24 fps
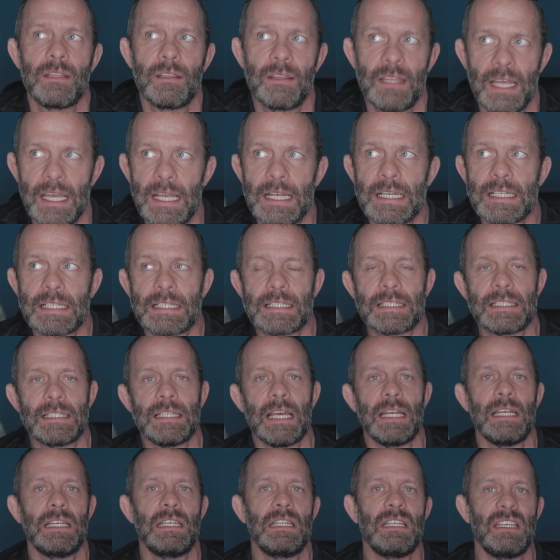things
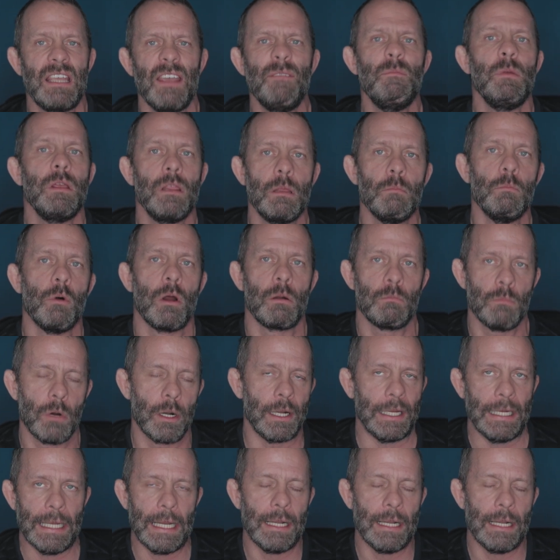that give me the more money,